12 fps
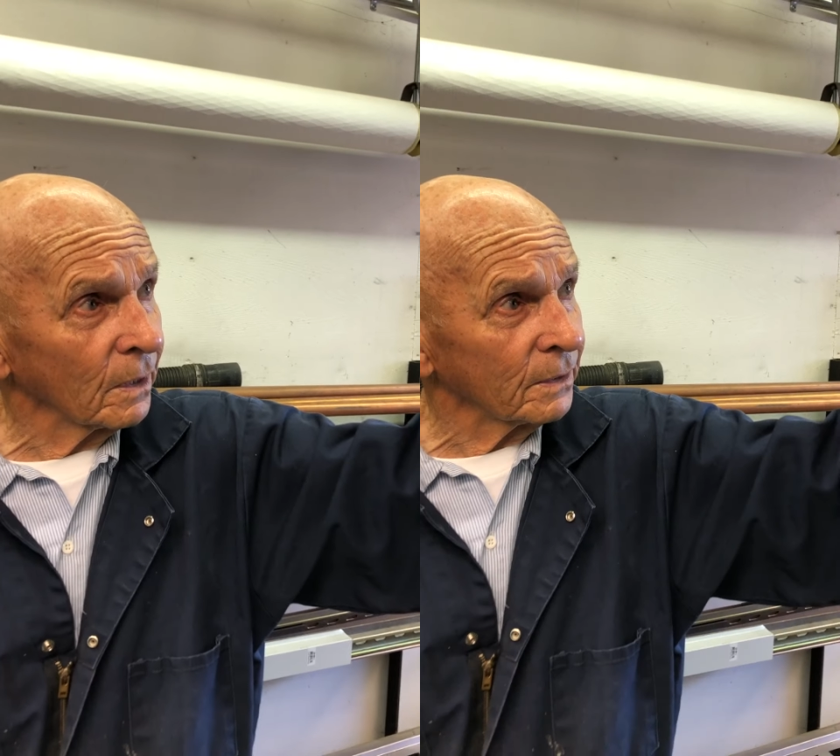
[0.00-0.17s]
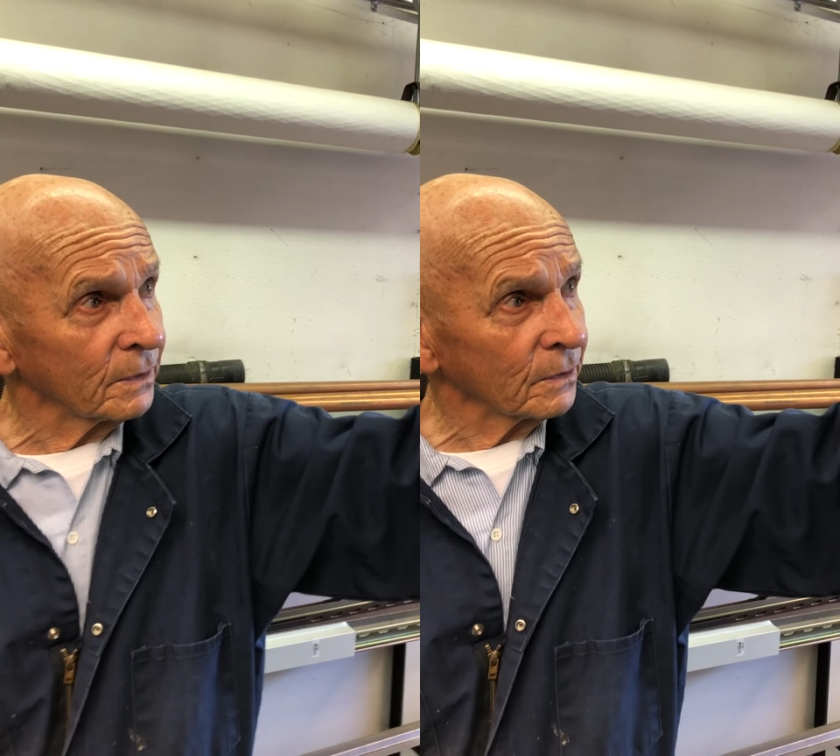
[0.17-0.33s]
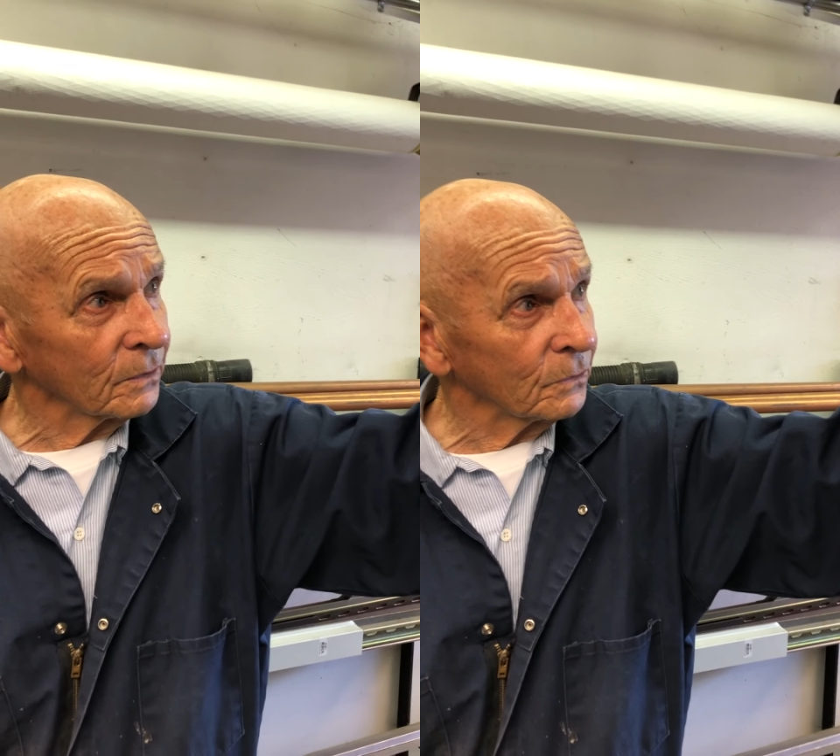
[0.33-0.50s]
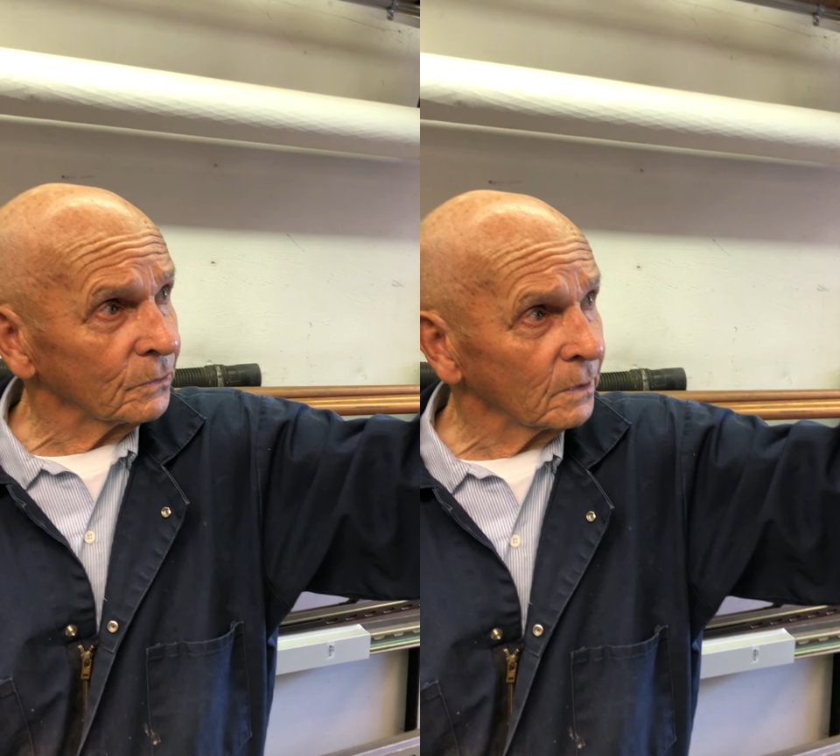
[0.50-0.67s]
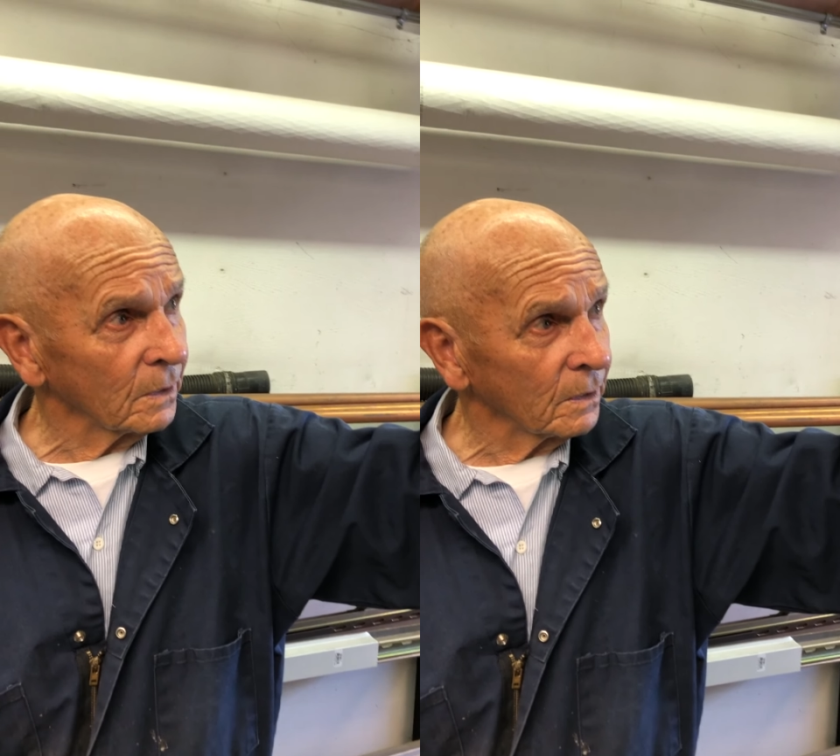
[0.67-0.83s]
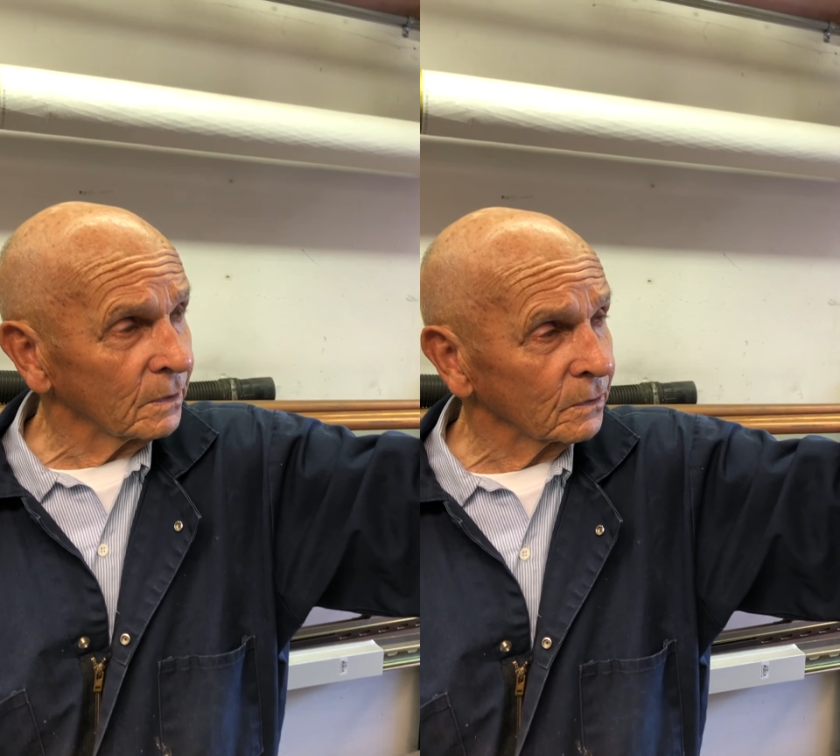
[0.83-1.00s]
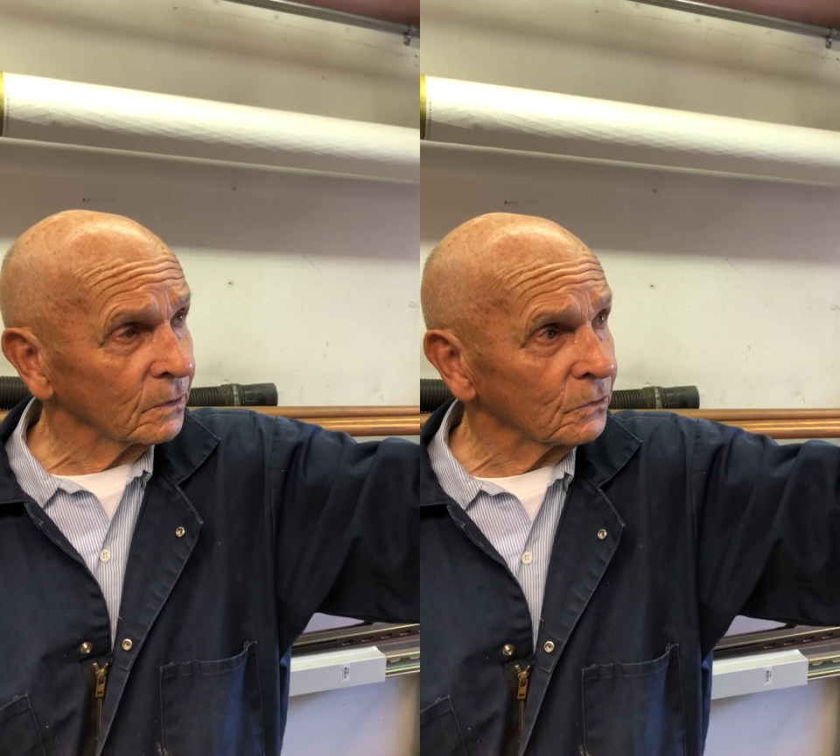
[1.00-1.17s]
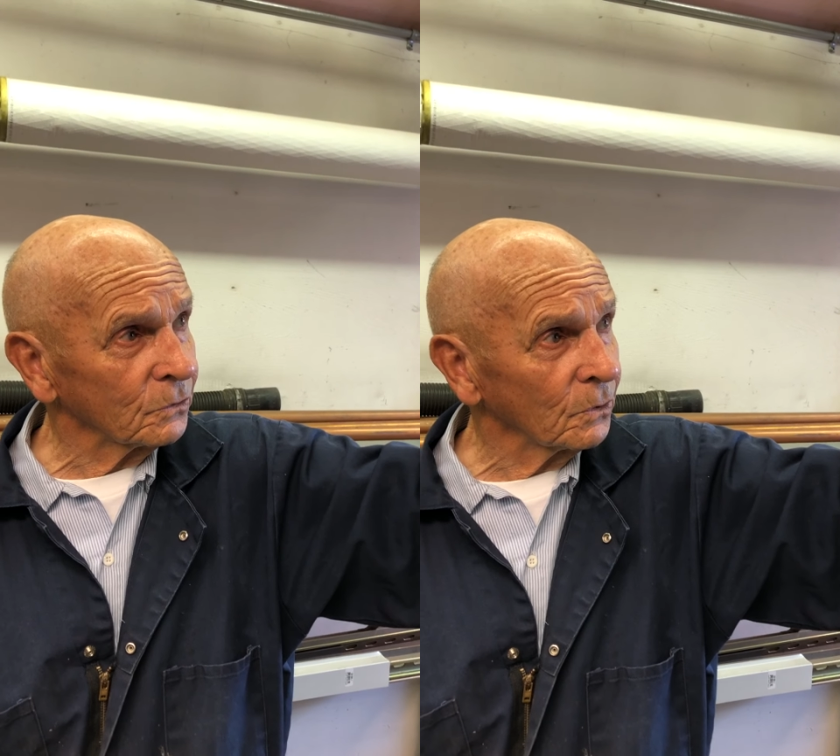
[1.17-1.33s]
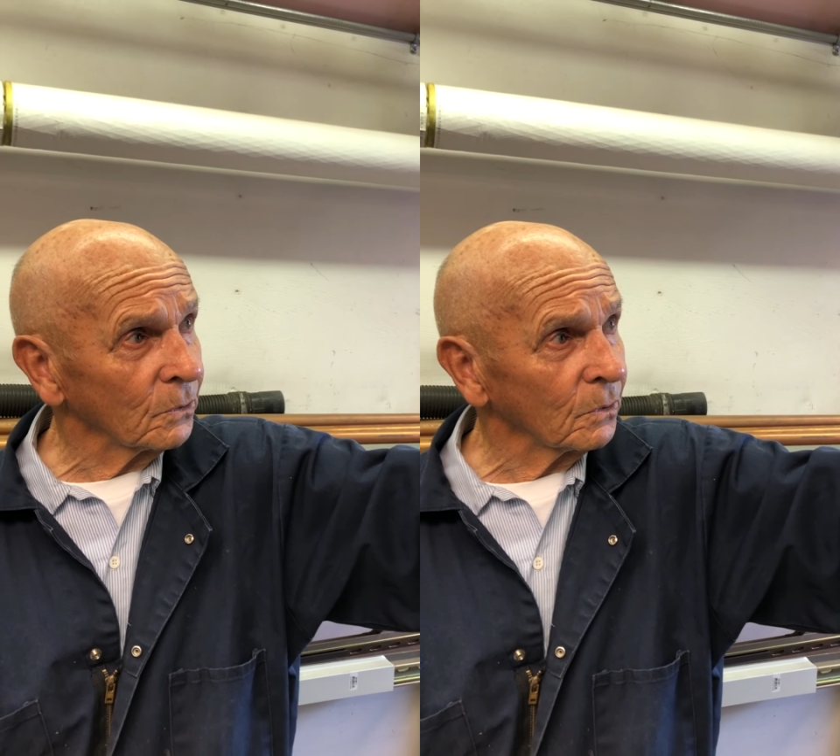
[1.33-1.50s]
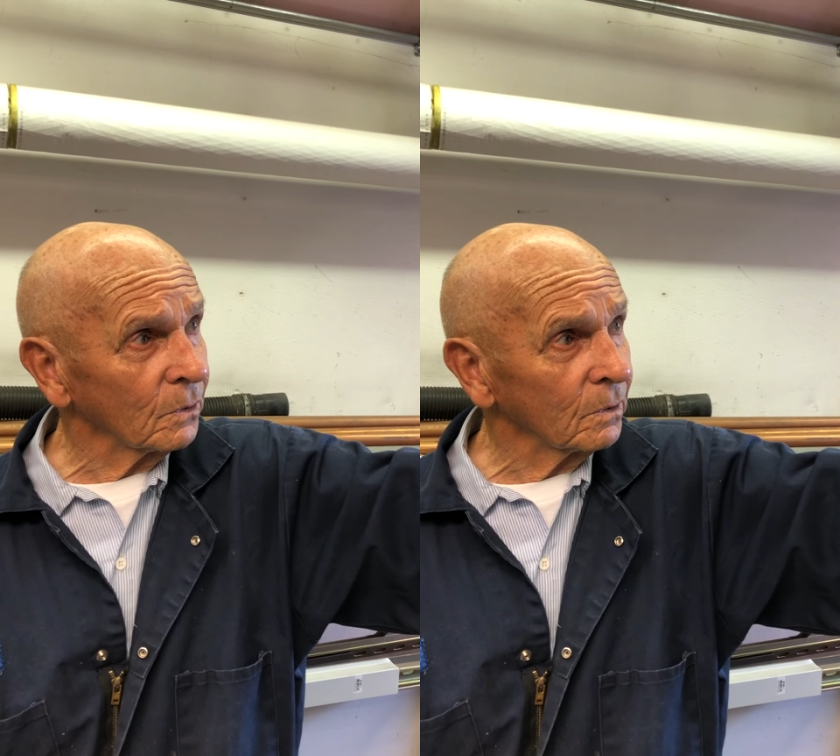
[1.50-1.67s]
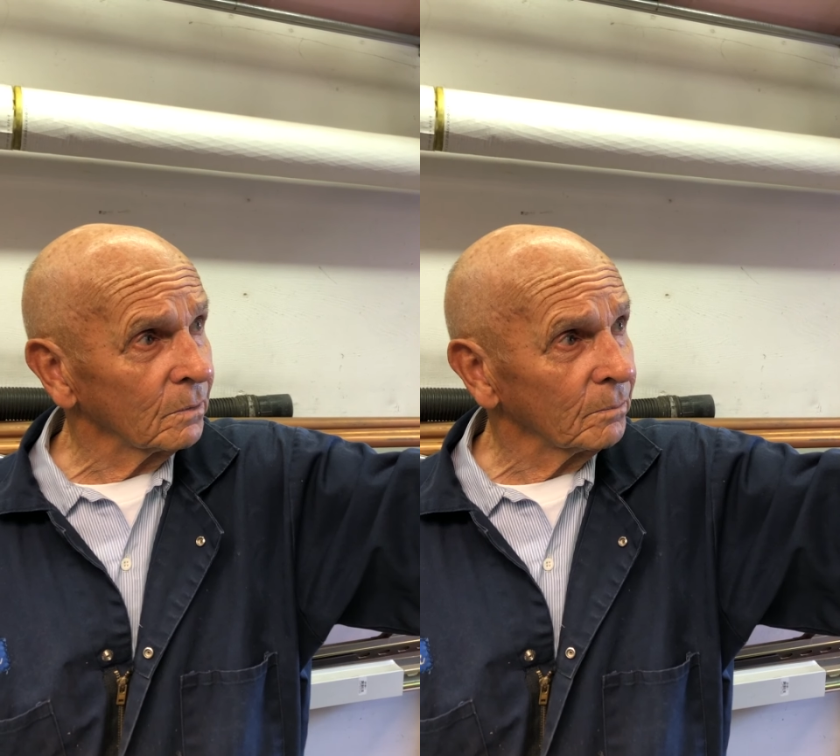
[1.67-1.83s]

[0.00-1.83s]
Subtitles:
on the on a control,